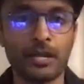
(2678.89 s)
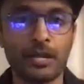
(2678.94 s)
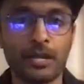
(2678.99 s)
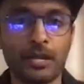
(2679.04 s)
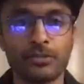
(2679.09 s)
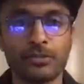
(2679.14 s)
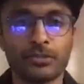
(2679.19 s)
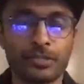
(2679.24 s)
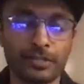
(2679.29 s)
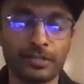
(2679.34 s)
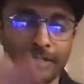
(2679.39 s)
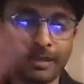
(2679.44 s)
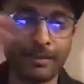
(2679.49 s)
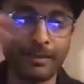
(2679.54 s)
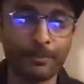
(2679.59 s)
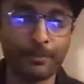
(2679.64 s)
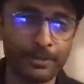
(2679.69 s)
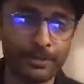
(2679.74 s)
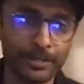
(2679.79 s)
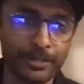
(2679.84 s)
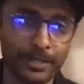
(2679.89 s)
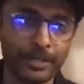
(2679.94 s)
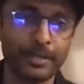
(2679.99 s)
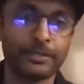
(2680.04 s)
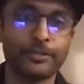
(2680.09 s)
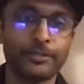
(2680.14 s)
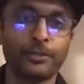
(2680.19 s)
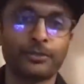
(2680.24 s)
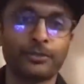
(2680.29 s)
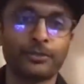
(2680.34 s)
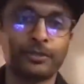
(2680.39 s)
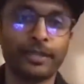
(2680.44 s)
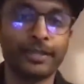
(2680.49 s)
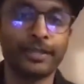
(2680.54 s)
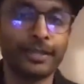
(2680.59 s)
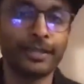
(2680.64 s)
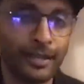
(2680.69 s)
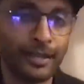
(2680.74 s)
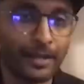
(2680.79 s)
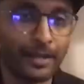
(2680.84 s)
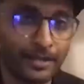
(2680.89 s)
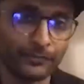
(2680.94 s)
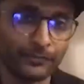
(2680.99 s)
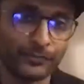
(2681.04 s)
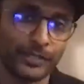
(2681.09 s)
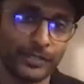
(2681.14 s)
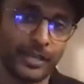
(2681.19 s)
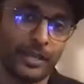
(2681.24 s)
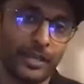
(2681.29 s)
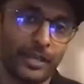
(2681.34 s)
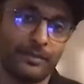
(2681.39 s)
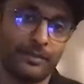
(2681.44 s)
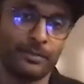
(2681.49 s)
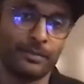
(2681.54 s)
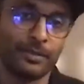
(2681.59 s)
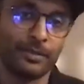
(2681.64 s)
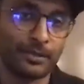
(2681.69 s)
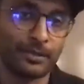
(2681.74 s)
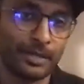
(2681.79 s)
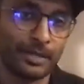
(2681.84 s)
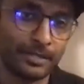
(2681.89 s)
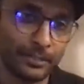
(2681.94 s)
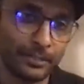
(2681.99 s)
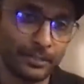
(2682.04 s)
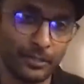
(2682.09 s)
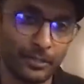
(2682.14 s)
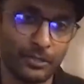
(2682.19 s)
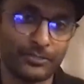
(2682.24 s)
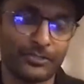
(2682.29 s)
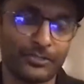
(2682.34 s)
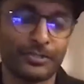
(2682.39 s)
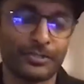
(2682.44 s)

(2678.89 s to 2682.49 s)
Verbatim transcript: Now you're separating and you're thinking ahead of the game right? You're